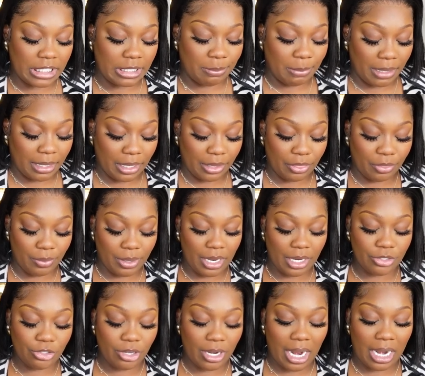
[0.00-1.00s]
spending
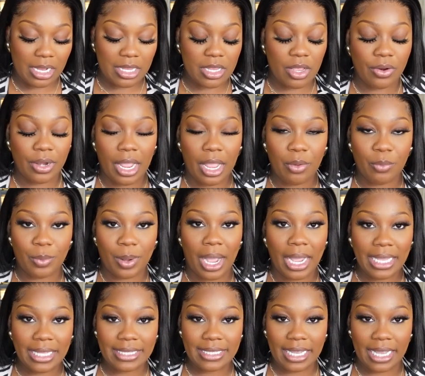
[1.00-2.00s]
$300 on a
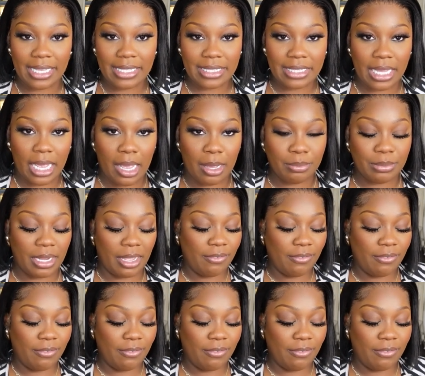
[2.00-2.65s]
white tank top.